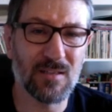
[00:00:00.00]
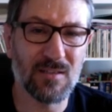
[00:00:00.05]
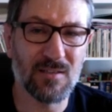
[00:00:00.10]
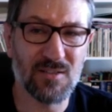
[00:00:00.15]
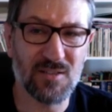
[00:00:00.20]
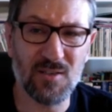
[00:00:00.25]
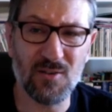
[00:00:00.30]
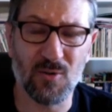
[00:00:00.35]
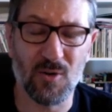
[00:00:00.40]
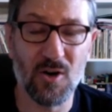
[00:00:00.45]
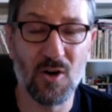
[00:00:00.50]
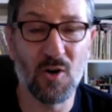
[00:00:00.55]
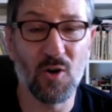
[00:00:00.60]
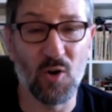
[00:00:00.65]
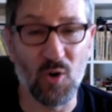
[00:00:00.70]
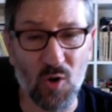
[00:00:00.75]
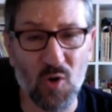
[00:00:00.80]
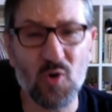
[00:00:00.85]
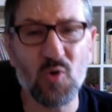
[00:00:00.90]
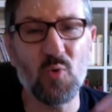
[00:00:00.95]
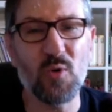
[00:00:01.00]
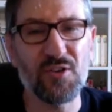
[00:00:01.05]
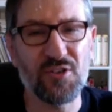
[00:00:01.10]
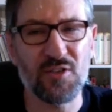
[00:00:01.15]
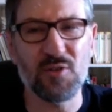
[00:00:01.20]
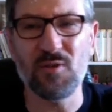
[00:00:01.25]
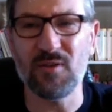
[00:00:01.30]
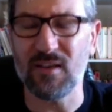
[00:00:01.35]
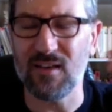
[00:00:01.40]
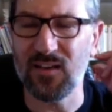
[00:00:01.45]
So, who would
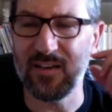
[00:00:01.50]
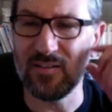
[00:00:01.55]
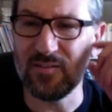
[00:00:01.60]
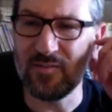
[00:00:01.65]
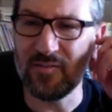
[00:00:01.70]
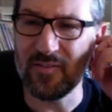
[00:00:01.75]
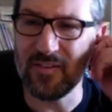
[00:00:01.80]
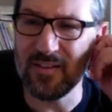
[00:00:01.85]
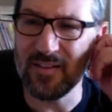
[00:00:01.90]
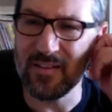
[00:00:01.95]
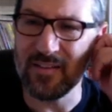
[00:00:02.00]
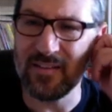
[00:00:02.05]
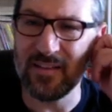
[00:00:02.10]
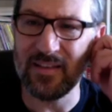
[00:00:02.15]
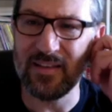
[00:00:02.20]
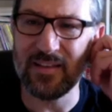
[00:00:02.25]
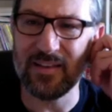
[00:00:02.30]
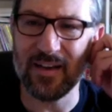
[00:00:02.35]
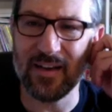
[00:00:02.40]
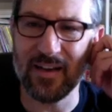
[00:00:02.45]
you give the